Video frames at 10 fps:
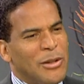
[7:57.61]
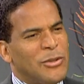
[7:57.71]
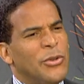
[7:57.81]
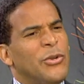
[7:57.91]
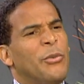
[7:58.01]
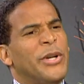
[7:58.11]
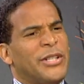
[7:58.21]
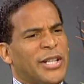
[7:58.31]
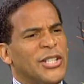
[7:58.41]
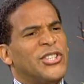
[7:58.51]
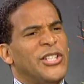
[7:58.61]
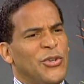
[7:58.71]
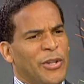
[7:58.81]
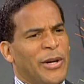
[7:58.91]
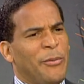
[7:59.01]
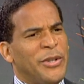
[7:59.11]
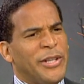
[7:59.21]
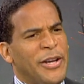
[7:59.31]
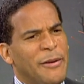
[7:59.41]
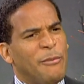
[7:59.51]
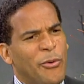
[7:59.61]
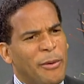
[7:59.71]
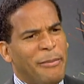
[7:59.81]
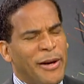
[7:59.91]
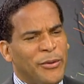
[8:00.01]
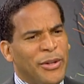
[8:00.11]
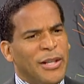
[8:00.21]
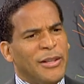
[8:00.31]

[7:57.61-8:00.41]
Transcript: You wanted to continue, though. I wanted to hear more about